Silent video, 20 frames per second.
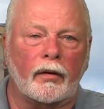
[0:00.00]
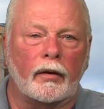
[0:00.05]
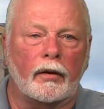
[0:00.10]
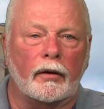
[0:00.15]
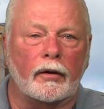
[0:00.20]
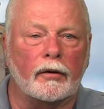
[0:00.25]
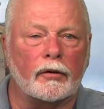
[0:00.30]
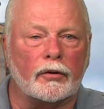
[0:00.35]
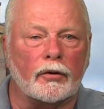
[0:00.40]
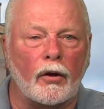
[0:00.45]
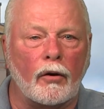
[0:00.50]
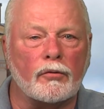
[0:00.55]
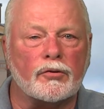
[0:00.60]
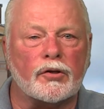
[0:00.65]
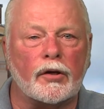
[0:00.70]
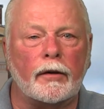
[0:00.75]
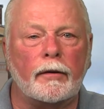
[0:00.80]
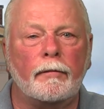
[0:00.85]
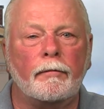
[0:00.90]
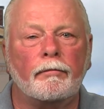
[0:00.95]
In
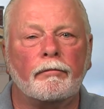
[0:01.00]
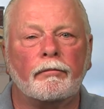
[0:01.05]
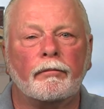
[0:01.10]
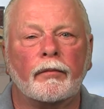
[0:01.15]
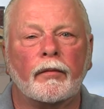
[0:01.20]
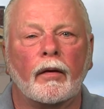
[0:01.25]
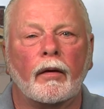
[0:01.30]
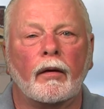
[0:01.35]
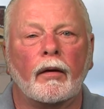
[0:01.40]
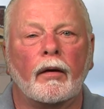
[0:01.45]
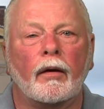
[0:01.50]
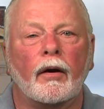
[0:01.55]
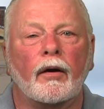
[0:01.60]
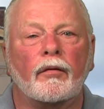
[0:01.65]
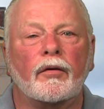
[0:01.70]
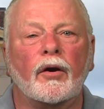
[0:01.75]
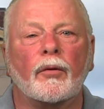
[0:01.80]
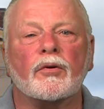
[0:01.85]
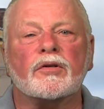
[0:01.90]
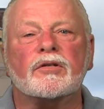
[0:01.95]
closing,
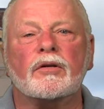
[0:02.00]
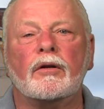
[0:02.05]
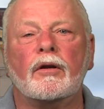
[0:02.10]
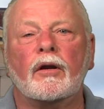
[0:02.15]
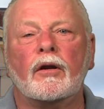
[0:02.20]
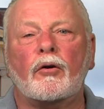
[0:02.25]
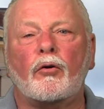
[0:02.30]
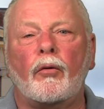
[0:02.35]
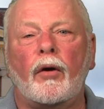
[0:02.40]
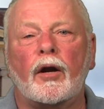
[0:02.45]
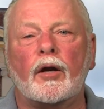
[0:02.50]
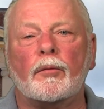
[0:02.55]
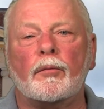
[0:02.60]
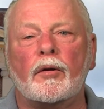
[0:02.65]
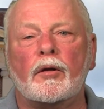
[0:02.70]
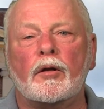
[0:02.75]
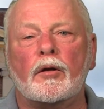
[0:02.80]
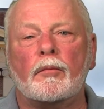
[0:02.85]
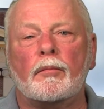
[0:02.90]
there is an incredible